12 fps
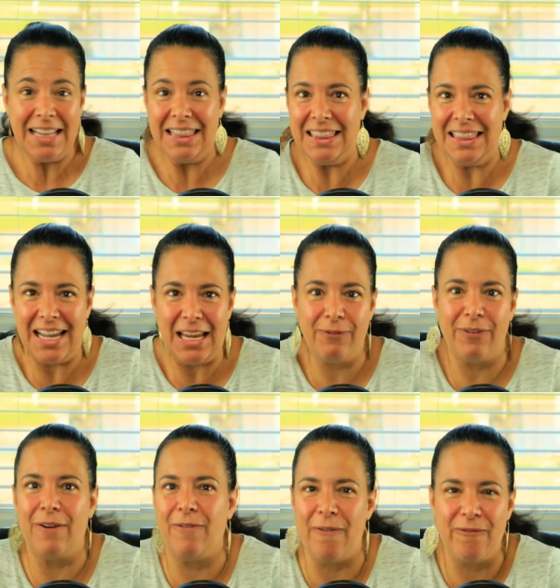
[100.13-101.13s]
life
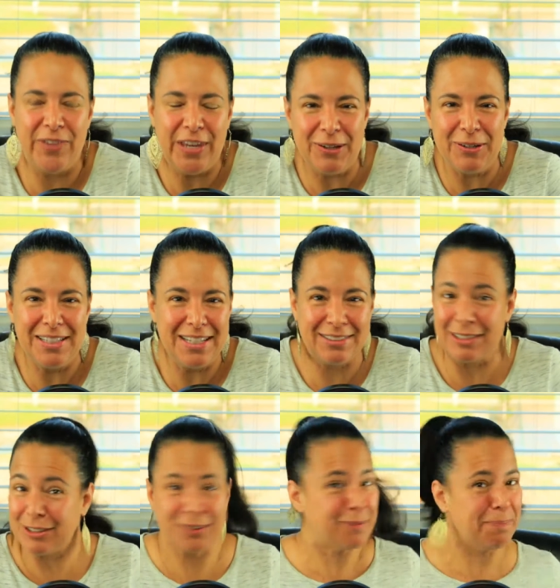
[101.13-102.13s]
of fearless
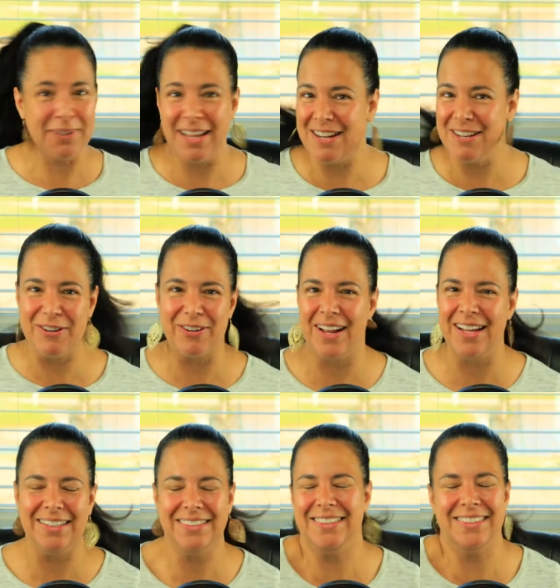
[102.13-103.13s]
splendor.
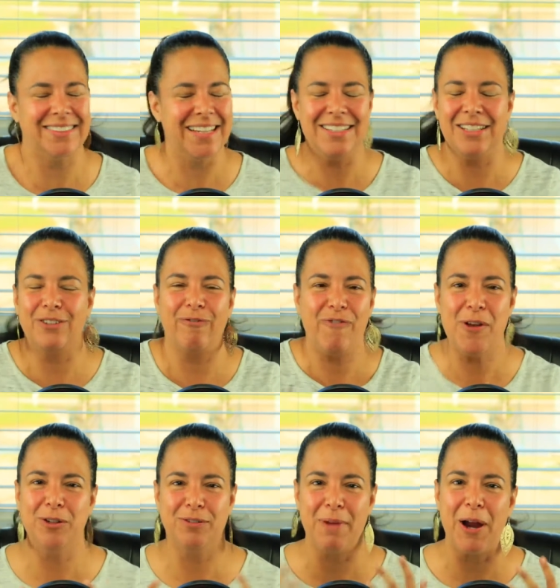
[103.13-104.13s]
And it just
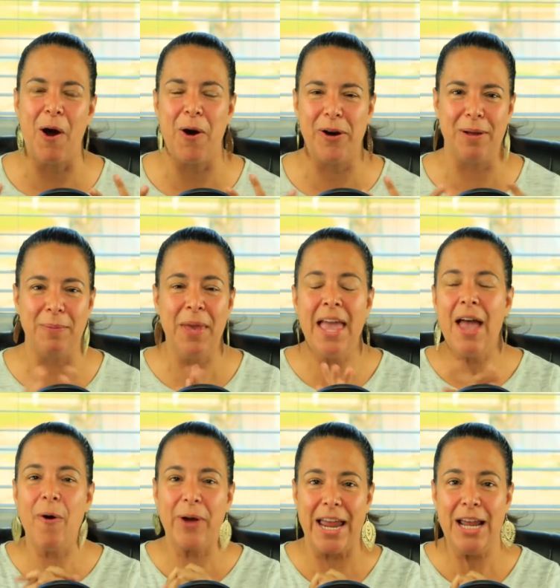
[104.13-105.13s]
fills my heart up.
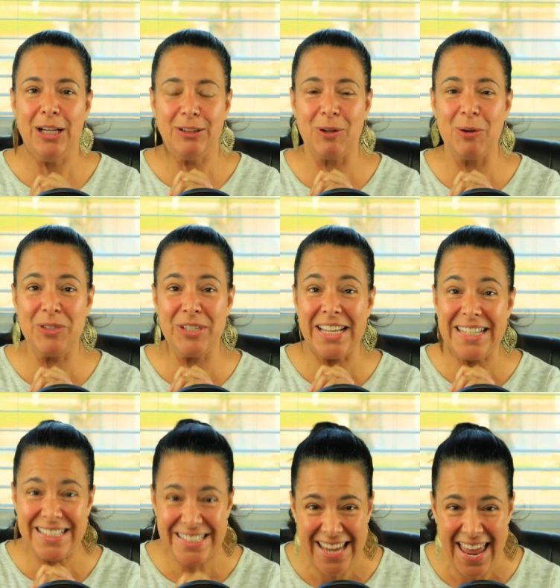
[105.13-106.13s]
Okay, so
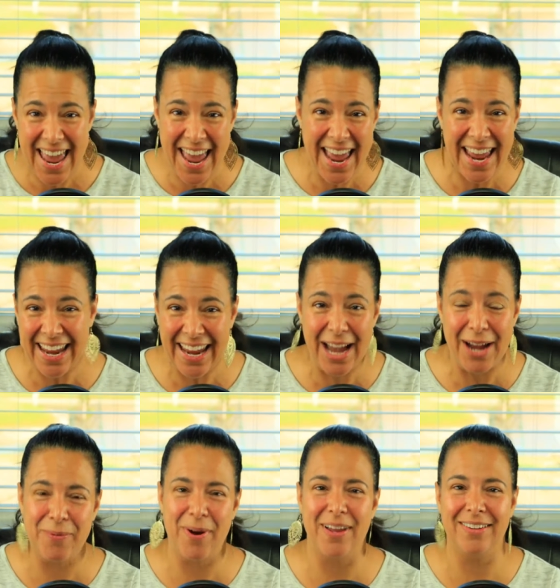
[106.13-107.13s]
today I
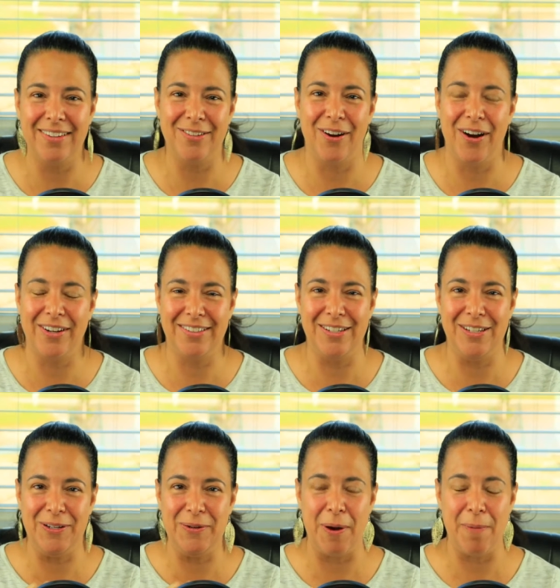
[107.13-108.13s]
wanted to talk to
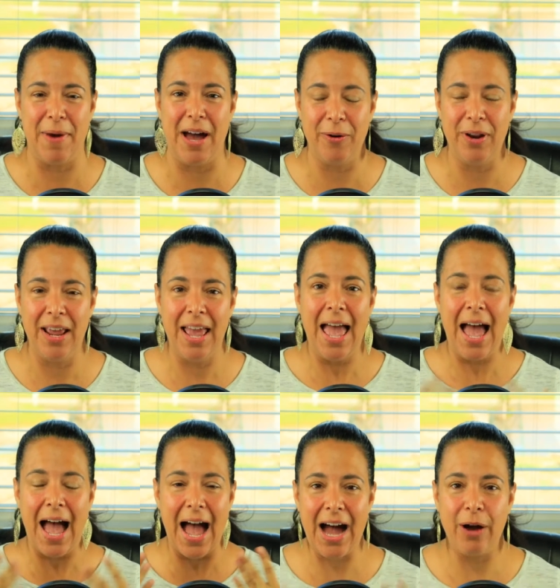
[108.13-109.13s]
you about
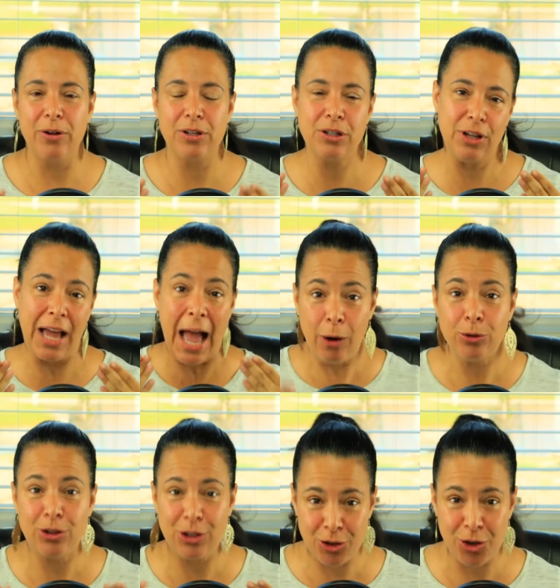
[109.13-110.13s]
how
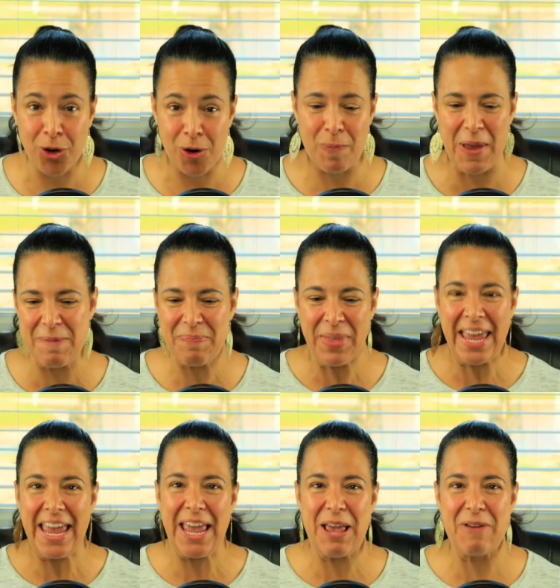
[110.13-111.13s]
to determine
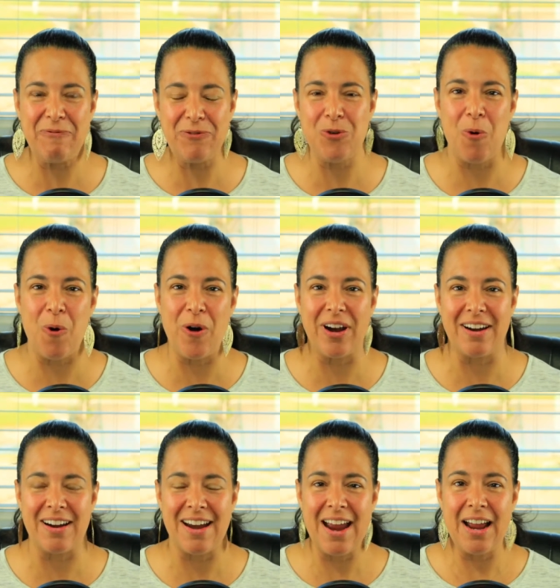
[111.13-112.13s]
if
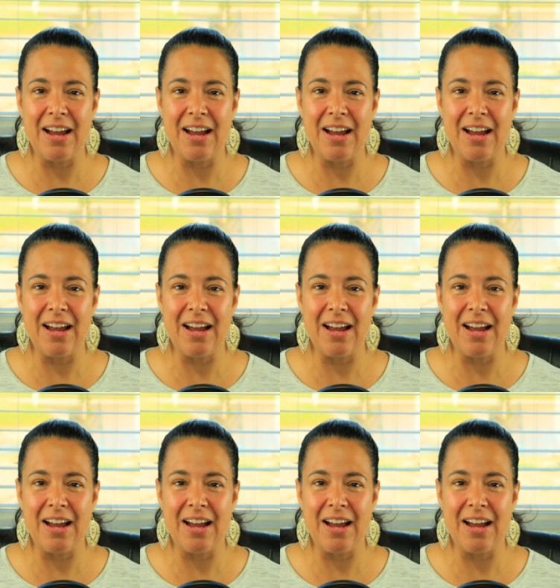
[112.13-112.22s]
your